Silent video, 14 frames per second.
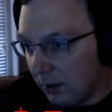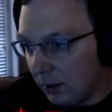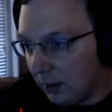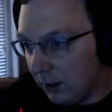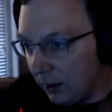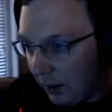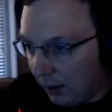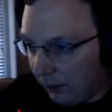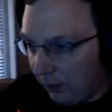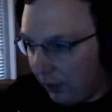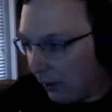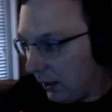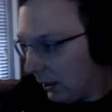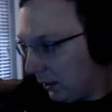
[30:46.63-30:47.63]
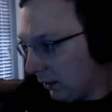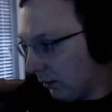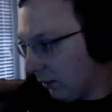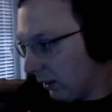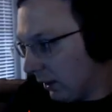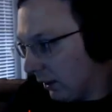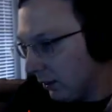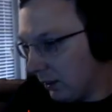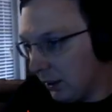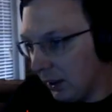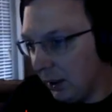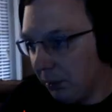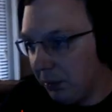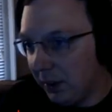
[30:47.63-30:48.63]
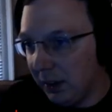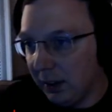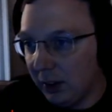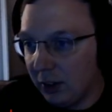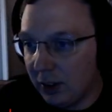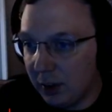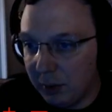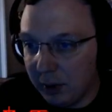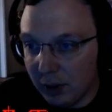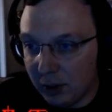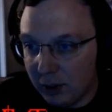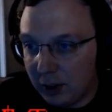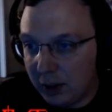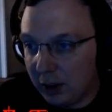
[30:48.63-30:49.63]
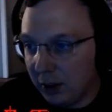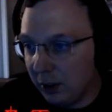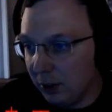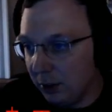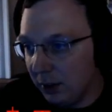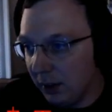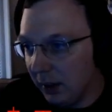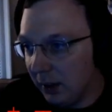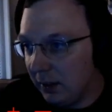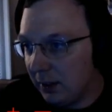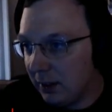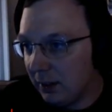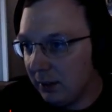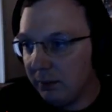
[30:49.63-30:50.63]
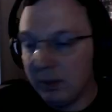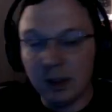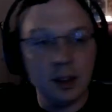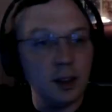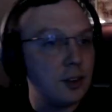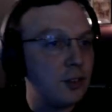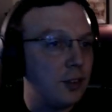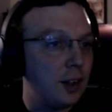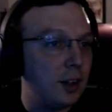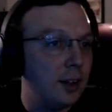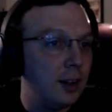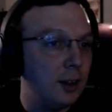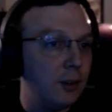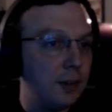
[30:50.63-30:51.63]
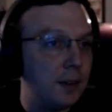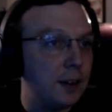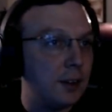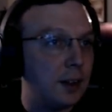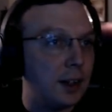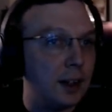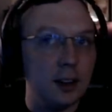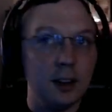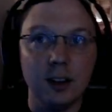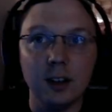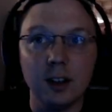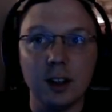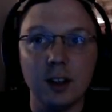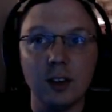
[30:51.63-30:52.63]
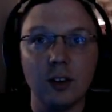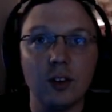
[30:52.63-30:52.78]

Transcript: I haven't gotten around to updating some of this code yet. Let's find out what their dialogue is.